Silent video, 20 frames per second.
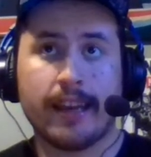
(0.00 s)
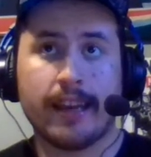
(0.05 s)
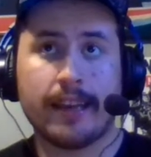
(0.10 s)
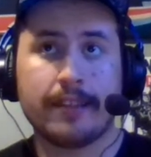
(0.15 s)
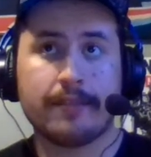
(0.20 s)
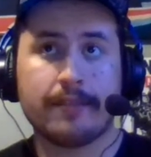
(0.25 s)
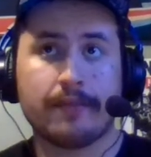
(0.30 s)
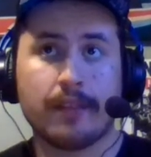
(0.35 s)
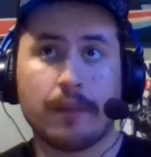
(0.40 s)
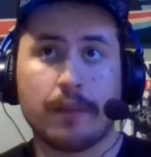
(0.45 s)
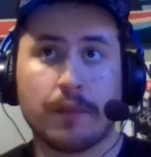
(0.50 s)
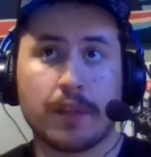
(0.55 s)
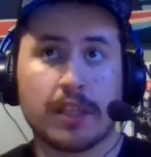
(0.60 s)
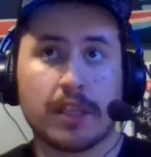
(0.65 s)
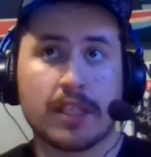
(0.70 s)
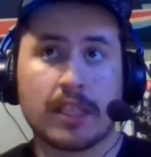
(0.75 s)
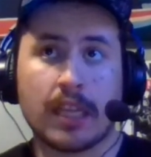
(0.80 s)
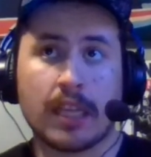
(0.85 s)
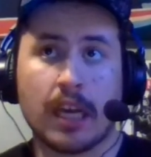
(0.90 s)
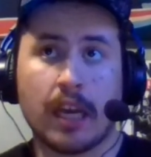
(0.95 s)
I love the
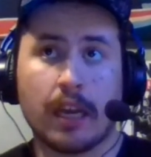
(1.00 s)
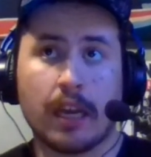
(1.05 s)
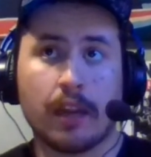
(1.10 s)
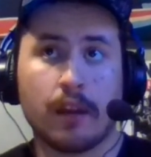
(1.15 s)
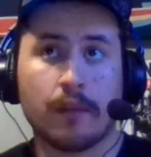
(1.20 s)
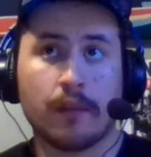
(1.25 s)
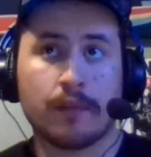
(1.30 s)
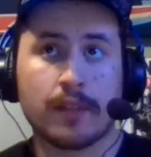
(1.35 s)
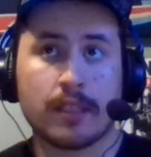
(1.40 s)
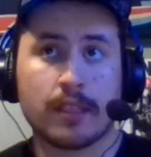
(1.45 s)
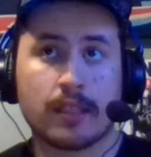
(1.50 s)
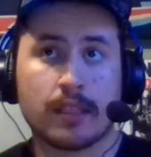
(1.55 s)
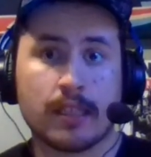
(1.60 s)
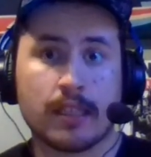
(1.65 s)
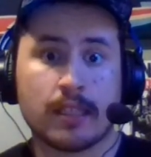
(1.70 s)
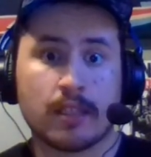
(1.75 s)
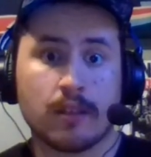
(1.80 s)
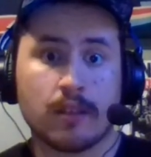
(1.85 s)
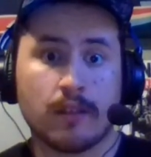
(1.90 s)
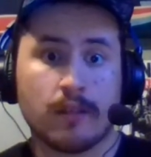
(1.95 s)
design of this
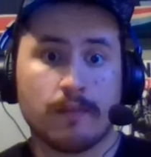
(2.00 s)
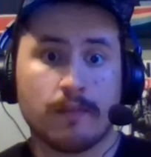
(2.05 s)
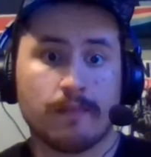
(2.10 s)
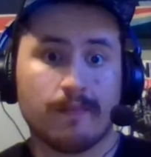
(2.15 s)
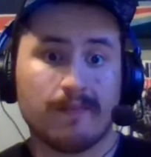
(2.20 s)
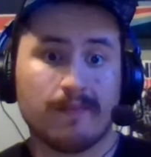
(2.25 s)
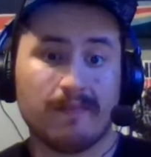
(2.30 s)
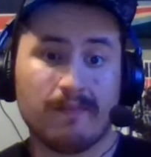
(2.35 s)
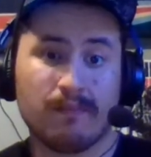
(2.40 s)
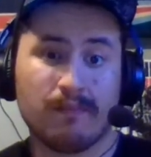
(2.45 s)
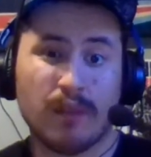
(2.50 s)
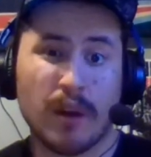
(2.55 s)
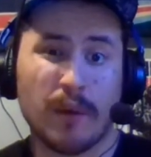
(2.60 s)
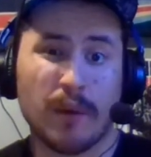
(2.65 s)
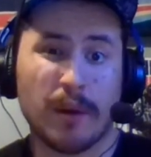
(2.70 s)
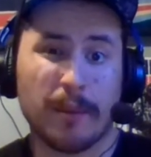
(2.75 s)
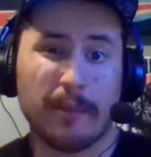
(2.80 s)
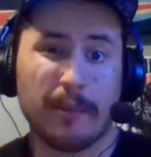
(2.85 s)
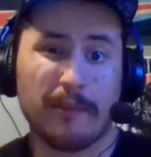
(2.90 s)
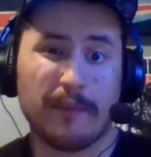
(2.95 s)
Godzilla. Probably
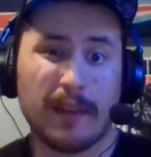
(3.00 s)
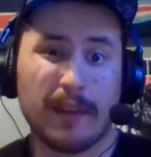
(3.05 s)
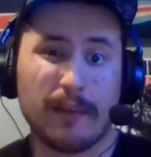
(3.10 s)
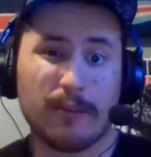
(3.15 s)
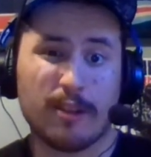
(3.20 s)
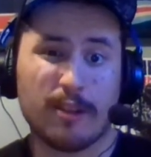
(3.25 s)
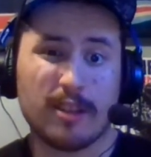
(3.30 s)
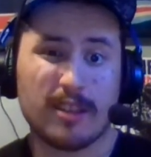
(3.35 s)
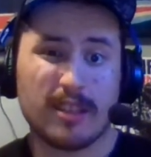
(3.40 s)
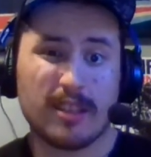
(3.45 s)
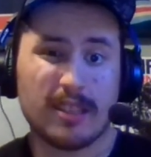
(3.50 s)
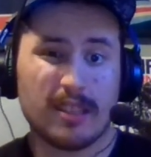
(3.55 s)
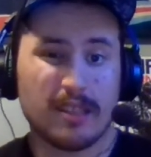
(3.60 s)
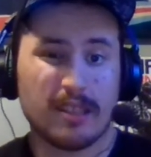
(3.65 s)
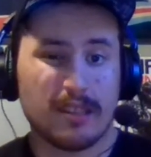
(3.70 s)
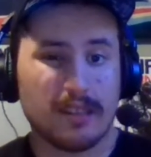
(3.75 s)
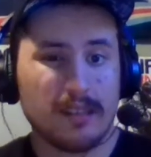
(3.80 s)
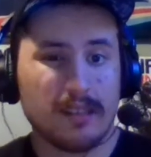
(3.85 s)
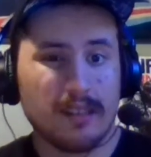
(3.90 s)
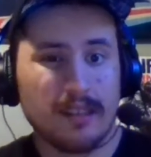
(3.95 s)
one of my favorites.